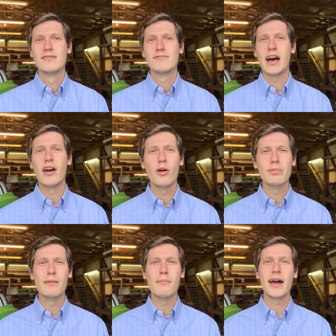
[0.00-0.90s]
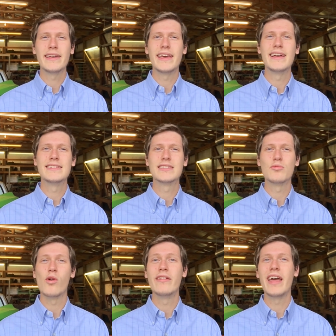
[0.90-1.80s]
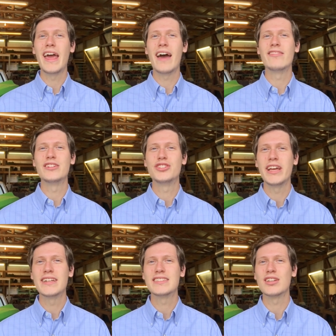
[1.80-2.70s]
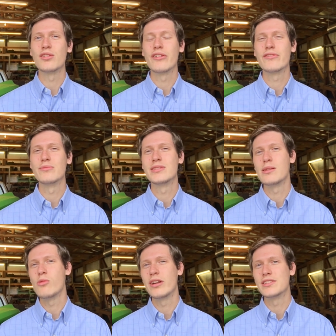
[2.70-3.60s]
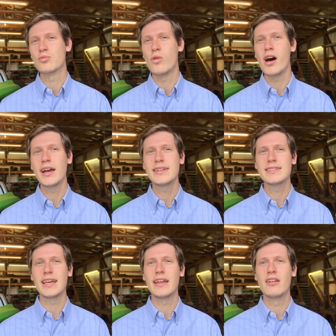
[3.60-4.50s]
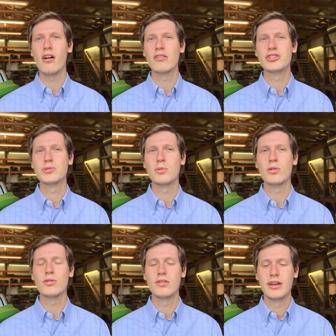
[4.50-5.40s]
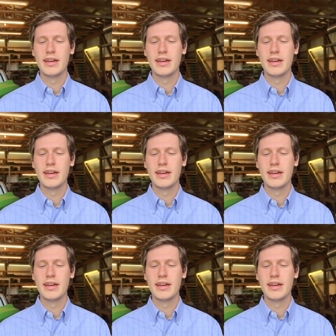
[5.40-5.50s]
I hope that my kids one day have the chance to learn from someone as wise and knowledgeable